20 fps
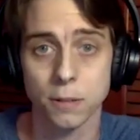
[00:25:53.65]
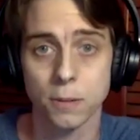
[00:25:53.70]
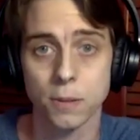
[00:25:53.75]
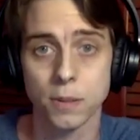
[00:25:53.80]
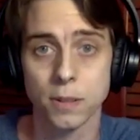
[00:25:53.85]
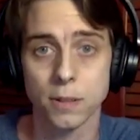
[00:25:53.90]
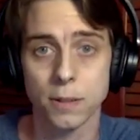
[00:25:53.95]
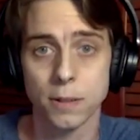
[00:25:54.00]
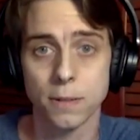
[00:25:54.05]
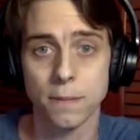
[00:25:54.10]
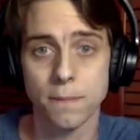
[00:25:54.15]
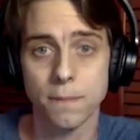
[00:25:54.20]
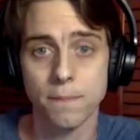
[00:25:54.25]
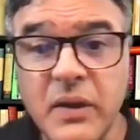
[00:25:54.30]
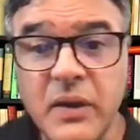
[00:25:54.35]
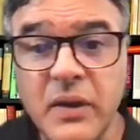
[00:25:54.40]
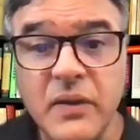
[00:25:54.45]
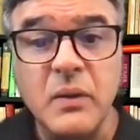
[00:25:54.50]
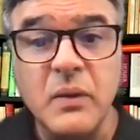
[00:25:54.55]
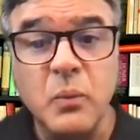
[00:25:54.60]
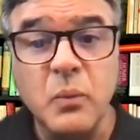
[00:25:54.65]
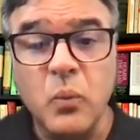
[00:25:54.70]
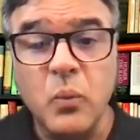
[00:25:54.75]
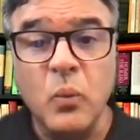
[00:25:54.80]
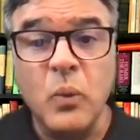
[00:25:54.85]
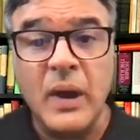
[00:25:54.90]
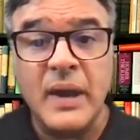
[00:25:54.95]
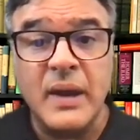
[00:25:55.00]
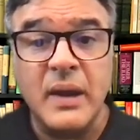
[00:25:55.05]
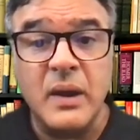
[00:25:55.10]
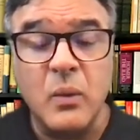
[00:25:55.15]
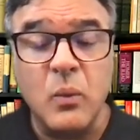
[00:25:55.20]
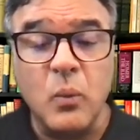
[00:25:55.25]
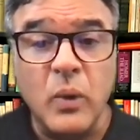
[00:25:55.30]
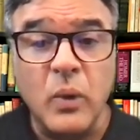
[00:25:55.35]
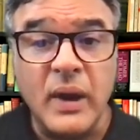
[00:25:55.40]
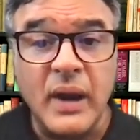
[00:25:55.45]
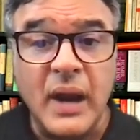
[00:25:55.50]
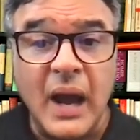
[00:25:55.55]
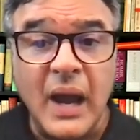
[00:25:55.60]
Well, I'll tell you, when
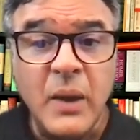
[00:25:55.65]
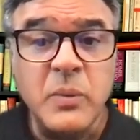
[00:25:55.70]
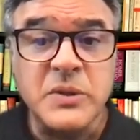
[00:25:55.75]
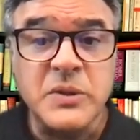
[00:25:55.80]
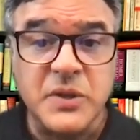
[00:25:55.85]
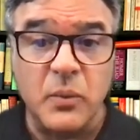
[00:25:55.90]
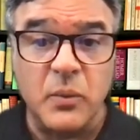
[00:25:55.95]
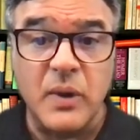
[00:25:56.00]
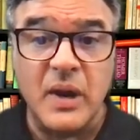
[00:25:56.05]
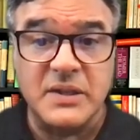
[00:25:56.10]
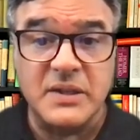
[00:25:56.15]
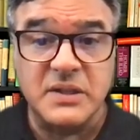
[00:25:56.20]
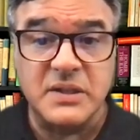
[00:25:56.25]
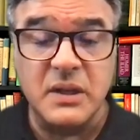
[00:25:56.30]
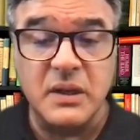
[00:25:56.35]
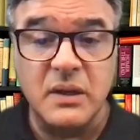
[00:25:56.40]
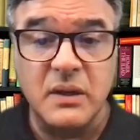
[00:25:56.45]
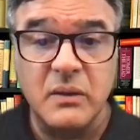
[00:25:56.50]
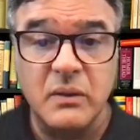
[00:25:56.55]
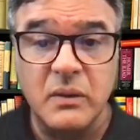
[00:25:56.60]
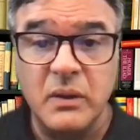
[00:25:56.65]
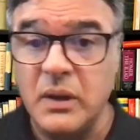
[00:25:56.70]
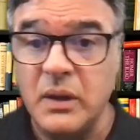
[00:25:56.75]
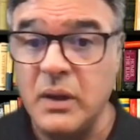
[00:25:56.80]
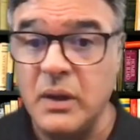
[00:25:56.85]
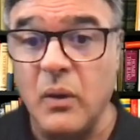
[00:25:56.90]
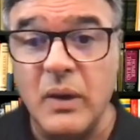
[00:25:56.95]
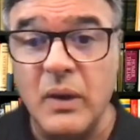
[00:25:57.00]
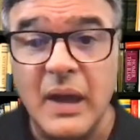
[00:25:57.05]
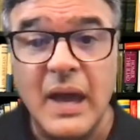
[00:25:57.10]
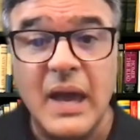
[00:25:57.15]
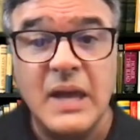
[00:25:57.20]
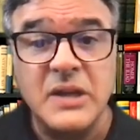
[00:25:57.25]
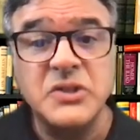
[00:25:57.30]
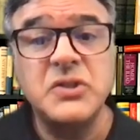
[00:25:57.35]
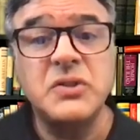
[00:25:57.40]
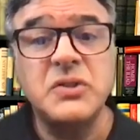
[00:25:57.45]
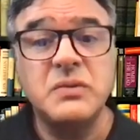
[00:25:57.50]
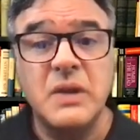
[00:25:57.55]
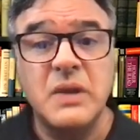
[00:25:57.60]
I was arrested, you know,
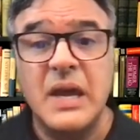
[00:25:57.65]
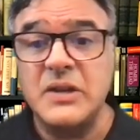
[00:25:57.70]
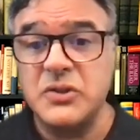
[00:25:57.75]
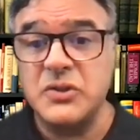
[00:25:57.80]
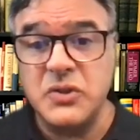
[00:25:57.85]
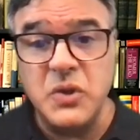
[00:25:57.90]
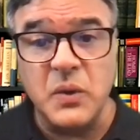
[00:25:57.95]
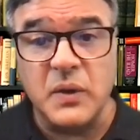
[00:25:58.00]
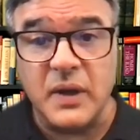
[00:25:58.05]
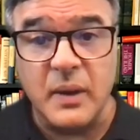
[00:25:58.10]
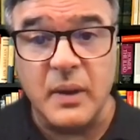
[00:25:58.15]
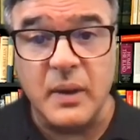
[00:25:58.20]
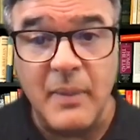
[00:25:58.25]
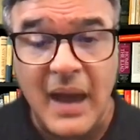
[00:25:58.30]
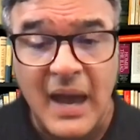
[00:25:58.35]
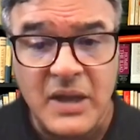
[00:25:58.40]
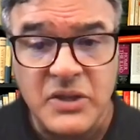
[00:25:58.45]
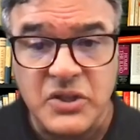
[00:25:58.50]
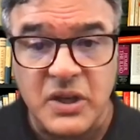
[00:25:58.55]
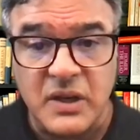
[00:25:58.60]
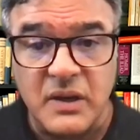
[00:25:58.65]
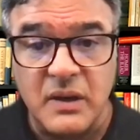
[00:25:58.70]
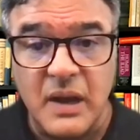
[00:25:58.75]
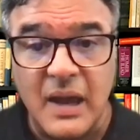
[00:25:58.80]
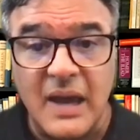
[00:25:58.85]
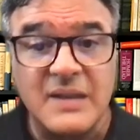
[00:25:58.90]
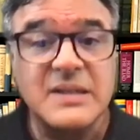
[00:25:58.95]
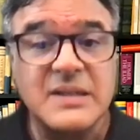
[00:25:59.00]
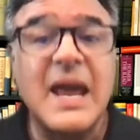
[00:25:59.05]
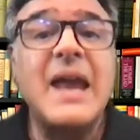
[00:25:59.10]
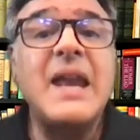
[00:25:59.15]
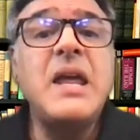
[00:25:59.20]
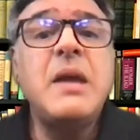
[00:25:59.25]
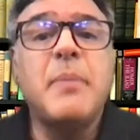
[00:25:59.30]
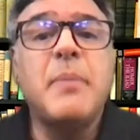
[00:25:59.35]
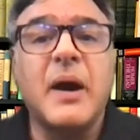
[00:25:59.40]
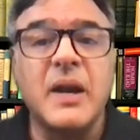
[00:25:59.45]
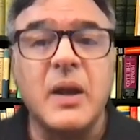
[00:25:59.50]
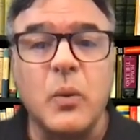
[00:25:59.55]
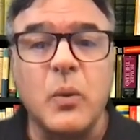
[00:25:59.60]
as you can imagine, as
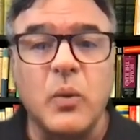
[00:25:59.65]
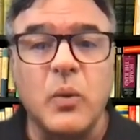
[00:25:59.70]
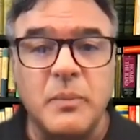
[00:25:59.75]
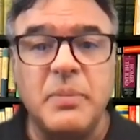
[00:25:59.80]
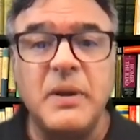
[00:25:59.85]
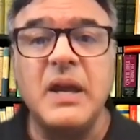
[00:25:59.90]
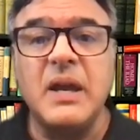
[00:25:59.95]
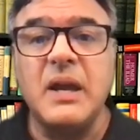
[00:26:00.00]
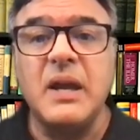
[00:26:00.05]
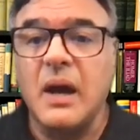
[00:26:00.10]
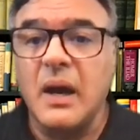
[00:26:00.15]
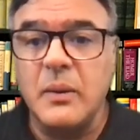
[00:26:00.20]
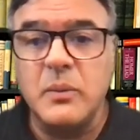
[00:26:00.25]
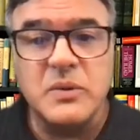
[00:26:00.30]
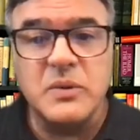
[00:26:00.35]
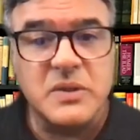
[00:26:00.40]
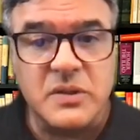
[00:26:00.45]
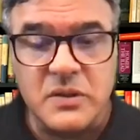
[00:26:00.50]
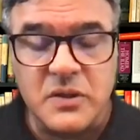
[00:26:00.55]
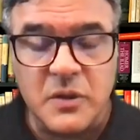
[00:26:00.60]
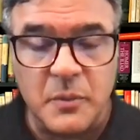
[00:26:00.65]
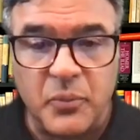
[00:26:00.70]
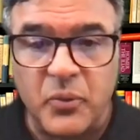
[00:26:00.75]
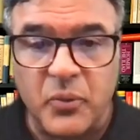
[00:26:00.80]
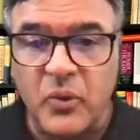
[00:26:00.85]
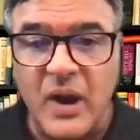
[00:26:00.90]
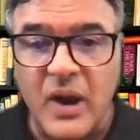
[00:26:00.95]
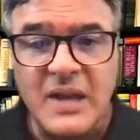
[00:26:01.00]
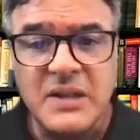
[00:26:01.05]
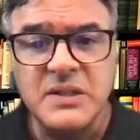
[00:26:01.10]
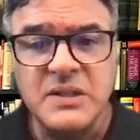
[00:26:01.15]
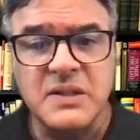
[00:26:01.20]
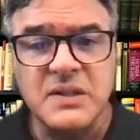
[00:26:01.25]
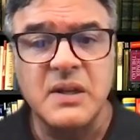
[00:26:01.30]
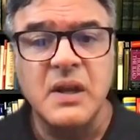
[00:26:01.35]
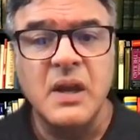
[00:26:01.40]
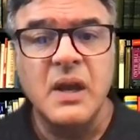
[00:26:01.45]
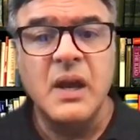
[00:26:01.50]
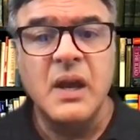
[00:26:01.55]
anybody would be, I was depressed